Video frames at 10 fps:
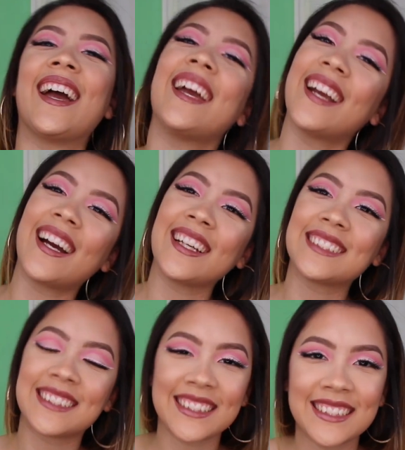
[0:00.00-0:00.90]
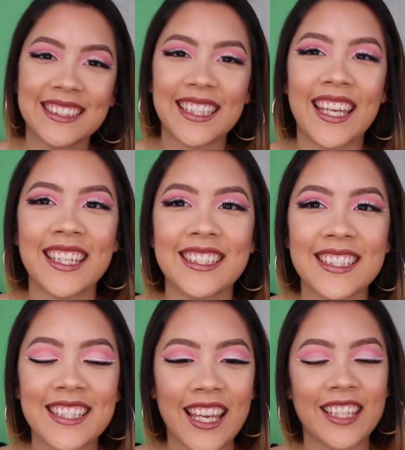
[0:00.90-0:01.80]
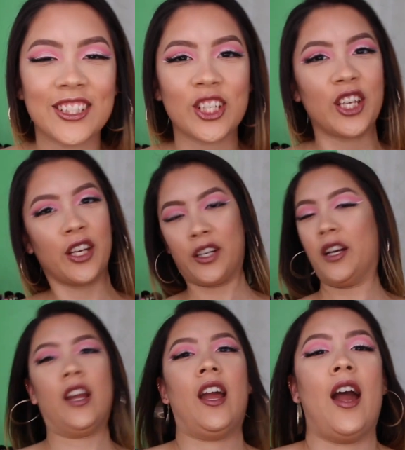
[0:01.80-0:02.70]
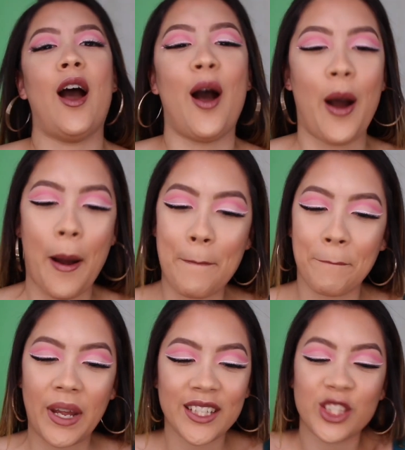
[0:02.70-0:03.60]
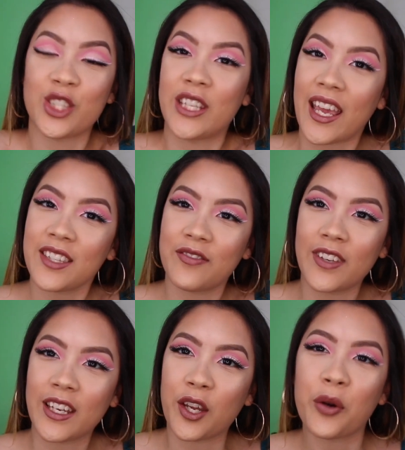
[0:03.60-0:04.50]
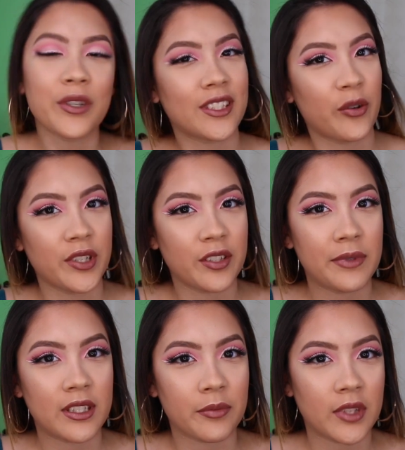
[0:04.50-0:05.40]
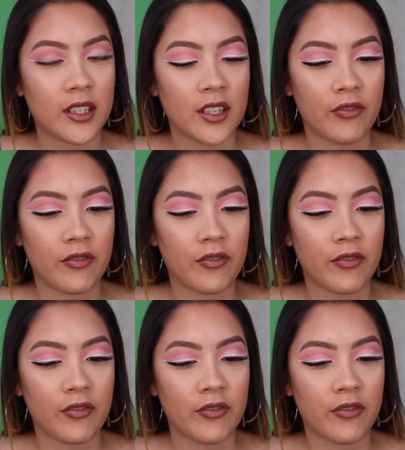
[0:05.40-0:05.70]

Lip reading: Hey guys, this is AngieTangy here. Today's video is going to be something